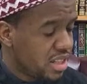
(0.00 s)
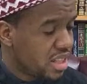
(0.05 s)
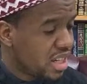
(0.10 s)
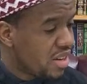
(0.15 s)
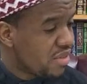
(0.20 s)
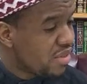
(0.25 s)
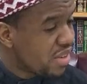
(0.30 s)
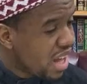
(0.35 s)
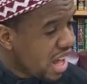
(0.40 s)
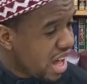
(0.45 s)
And if
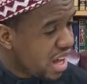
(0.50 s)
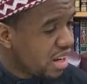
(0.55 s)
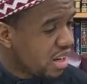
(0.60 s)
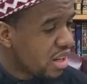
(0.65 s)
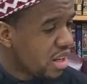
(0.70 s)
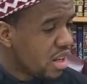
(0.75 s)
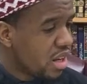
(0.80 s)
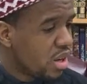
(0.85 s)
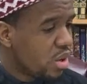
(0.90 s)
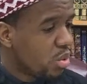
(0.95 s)
not,
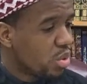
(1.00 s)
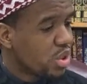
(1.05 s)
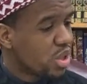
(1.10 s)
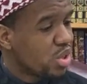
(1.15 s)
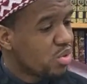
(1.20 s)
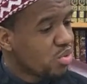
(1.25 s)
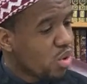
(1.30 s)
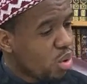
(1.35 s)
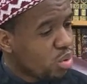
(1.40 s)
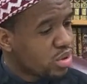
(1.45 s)
when she
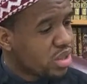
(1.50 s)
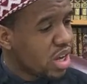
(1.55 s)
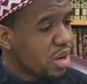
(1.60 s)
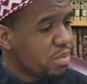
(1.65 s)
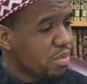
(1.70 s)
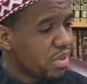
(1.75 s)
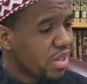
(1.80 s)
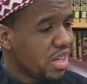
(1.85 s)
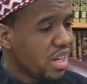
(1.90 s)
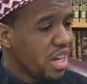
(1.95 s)
grows up,
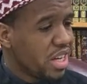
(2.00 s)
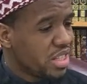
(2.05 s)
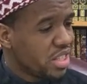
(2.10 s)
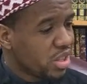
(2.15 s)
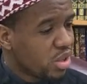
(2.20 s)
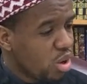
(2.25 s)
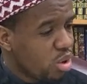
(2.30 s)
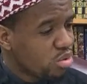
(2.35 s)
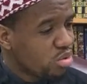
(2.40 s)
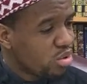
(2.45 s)
she
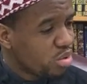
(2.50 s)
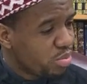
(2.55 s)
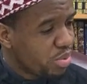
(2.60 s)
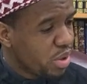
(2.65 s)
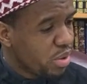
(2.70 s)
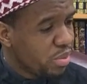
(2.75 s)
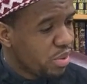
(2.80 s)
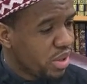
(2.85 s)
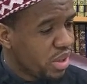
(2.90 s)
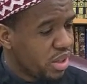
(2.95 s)
goes through
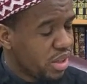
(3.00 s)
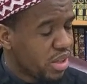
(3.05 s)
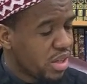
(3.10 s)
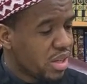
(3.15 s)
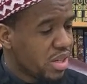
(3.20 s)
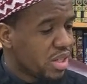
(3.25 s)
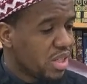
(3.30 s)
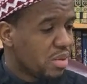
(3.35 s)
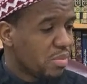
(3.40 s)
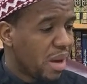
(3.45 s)
puberty,
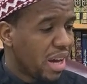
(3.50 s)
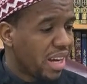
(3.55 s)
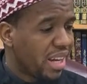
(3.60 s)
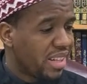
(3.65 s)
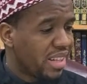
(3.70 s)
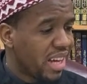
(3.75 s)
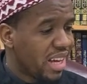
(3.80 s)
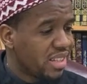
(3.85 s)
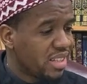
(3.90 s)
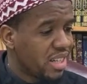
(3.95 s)
she might get
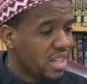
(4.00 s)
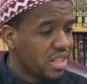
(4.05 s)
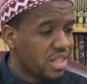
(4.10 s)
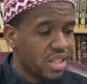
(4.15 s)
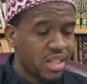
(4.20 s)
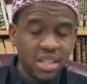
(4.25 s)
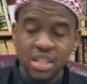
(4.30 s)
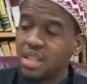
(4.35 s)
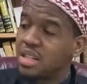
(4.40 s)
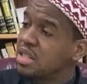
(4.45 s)
that
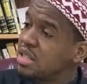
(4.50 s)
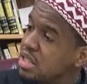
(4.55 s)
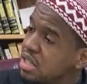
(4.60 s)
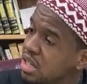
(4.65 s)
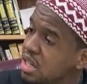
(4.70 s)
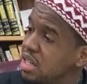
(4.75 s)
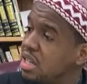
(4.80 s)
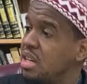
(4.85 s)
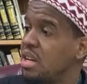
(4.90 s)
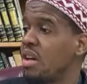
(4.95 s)
attention
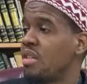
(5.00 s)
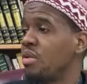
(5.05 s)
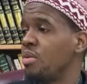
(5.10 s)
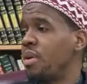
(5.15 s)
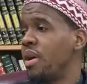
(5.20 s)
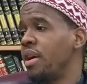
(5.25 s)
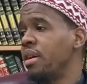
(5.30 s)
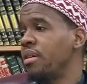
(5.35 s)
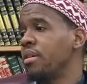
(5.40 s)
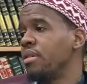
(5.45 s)
in another
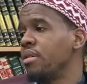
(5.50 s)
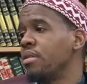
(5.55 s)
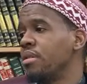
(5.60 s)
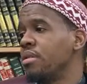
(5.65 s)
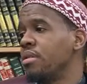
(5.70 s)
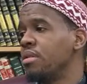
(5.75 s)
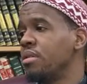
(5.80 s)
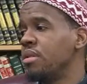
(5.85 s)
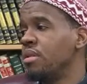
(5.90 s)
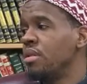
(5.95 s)
way.
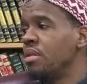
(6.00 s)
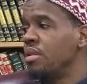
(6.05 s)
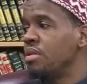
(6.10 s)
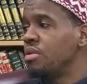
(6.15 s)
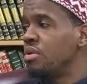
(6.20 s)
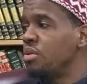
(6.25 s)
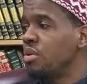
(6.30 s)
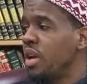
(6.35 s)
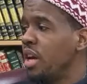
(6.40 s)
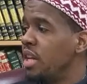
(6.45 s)

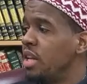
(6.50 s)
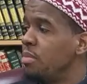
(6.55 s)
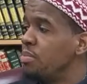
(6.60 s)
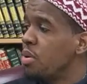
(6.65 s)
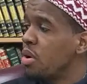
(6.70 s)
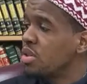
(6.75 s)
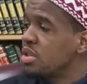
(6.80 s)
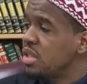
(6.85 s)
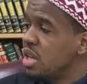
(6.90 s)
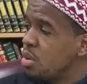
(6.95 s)
Through any
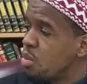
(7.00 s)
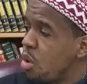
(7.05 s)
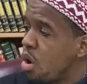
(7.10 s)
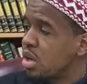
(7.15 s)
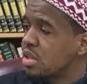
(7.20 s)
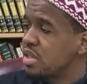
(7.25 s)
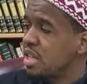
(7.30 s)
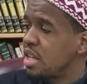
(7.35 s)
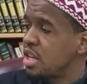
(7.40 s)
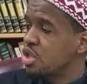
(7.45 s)
person that walks
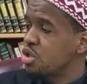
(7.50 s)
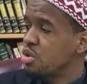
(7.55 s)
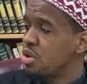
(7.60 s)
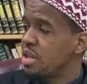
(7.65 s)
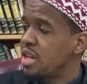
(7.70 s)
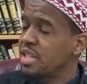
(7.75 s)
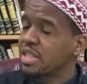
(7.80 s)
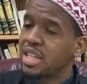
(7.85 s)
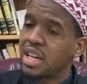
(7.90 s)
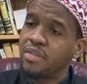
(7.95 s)
down the street
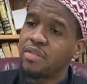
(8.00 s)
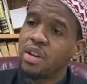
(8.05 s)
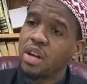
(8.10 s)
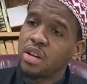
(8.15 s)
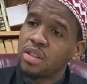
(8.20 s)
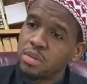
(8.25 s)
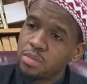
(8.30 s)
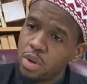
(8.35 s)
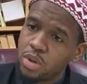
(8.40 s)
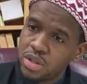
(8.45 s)
that's giving her
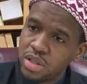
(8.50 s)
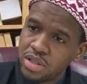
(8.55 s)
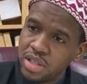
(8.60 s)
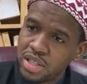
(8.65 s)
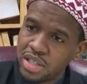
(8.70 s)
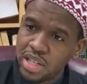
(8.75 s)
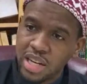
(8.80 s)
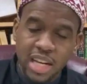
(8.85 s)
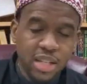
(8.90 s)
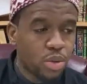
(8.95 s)
the most
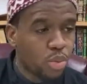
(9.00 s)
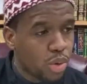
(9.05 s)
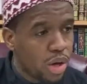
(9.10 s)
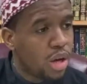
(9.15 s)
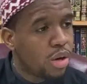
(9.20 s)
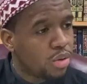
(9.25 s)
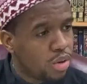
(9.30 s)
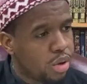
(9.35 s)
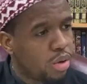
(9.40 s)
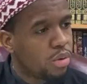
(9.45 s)
attention. That's well
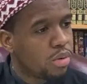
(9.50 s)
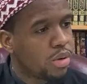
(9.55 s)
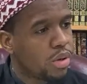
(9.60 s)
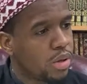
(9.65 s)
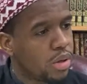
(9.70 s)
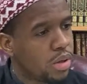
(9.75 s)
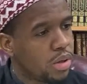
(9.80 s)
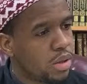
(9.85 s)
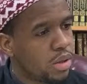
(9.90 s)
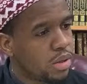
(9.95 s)
known.
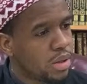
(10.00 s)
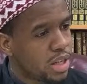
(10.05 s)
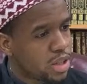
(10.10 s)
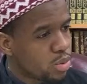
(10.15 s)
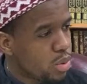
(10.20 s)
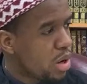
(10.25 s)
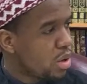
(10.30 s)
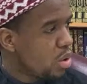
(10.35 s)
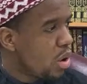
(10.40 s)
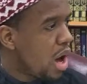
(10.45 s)
That's
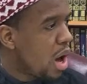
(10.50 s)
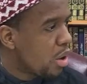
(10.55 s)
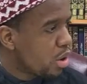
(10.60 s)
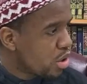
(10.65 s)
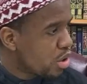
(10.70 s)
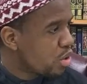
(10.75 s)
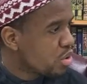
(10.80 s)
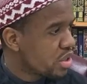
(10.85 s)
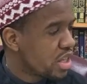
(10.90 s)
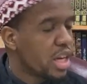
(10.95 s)
well known how
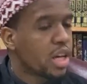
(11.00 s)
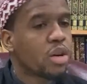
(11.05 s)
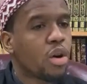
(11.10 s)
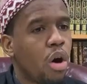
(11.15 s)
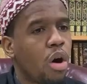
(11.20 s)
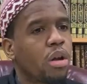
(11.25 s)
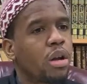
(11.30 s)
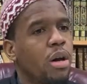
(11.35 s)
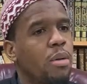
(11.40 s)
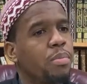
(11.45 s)
girls get
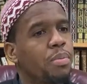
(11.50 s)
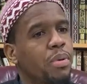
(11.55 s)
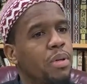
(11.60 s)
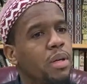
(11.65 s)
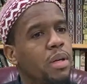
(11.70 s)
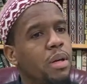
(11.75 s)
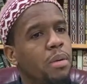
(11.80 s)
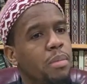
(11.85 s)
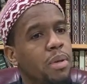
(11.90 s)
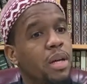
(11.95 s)
caught up
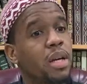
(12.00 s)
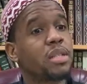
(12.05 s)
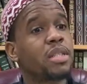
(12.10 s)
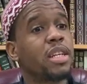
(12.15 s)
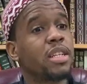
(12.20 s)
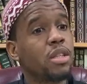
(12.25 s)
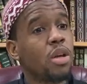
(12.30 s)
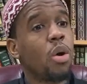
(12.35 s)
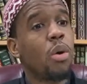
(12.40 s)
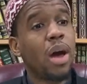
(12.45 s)
because they
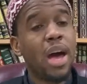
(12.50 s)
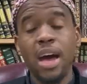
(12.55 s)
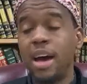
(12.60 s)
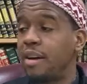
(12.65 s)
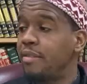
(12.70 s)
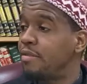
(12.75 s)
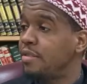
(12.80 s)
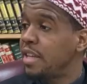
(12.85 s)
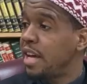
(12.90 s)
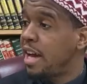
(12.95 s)
don't
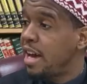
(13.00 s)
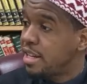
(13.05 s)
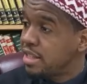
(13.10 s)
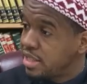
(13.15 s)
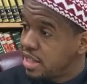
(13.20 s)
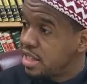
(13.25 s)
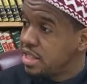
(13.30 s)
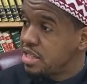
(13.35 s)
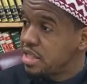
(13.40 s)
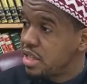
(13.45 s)
have that
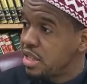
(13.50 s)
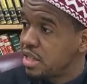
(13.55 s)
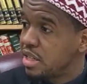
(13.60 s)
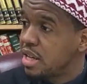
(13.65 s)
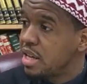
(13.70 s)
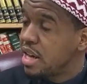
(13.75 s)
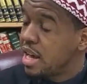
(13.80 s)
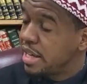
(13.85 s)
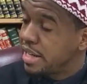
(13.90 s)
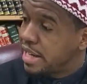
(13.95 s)
attention
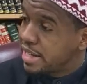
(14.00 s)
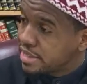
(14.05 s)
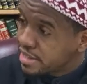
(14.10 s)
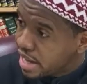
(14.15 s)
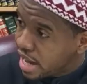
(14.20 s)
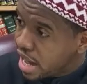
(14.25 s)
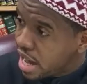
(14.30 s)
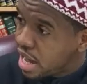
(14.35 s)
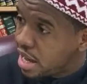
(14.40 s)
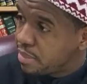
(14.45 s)
and that
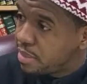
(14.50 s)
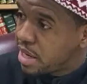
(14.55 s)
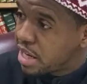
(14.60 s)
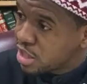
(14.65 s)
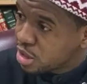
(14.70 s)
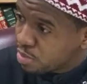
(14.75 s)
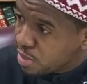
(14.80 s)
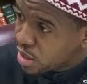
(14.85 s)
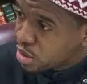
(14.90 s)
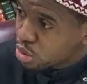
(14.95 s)
time and that
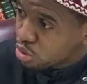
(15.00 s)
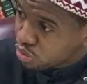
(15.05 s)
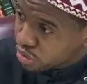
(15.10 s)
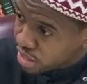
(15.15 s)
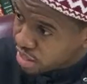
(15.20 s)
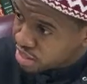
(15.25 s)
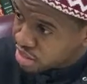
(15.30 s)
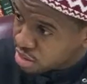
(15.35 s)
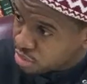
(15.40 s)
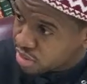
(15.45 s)
special
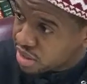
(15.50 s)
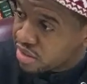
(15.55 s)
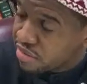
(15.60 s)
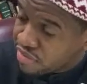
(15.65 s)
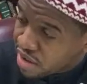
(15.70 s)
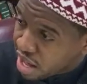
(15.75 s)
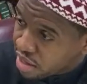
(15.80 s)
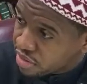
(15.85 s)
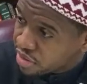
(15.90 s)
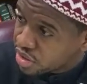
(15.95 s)
relationship with their
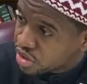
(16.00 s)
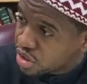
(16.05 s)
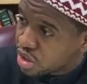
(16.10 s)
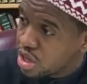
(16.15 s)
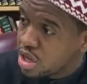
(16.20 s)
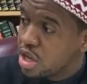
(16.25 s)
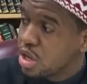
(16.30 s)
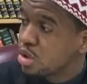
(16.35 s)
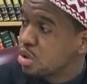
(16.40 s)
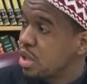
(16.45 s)
fathers,
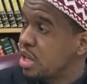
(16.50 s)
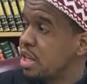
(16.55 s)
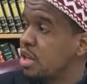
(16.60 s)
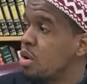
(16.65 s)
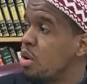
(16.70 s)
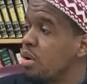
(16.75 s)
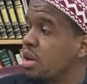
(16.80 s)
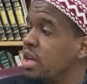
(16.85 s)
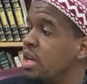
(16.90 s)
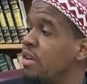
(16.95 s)
so they go
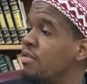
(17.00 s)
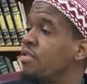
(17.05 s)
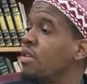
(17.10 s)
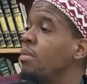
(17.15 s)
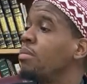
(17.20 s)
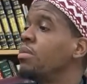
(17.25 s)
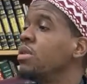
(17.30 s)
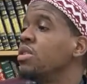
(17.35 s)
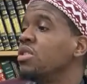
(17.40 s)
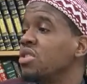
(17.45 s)
get it
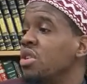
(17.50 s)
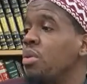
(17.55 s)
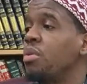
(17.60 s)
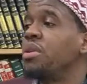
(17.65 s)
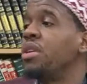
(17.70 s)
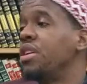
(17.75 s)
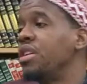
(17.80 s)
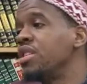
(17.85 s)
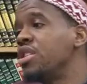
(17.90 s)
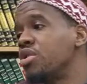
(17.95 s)
from someone
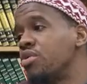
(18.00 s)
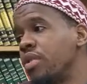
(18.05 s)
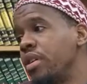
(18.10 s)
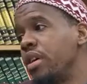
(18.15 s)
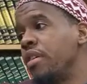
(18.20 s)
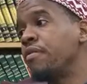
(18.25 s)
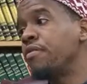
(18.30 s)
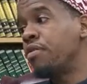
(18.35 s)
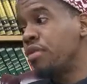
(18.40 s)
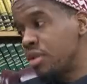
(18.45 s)
in the street,
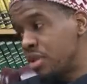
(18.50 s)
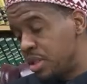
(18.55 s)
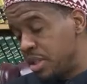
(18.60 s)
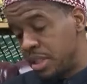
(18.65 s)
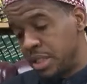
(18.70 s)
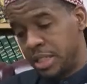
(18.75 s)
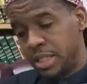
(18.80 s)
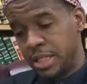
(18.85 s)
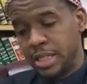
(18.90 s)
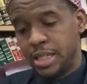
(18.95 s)

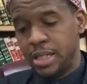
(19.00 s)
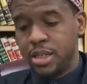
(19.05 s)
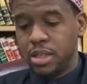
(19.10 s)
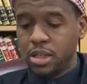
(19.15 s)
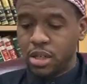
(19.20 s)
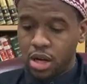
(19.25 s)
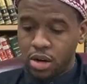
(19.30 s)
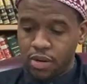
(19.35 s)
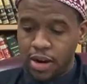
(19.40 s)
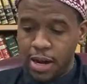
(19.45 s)
unfortunately.
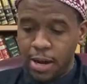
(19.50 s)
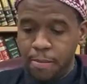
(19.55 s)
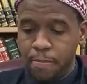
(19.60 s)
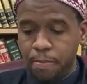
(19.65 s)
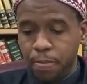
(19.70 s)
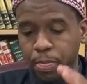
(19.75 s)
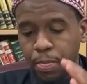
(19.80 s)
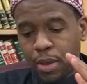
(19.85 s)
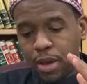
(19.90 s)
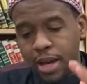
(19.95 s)
All right?
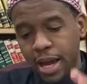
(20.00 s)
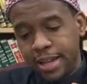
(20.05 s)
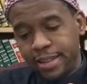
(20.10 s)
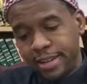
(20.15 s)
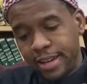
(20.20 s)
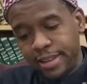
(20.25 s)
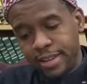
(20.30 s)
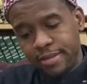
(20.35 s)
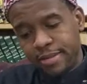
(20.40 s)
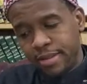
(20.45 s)
At the
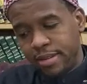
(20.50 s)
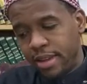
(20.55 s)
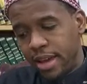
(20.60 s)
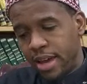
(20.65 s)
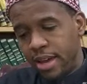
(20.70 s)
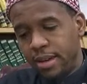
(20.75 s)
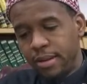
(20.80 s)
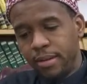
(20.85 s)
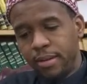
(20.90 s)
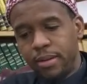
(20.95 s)
end of the
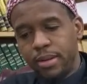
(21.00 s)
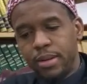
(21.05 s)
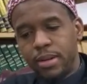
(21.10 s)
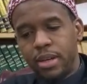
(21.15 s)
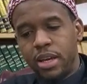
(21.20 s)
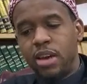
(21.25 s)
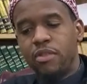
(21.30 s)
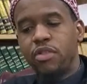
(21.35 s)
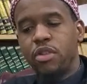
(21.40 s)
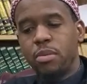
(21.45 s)
day,
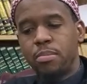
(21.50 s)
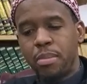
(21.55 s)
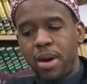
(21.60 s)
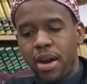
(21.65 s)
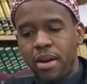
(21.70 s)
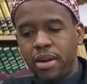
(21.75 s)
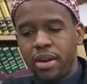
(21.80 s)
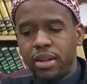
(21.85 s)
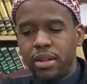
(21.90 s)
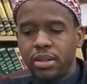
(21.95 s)
if you're
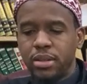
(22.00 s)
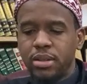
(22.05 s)
married,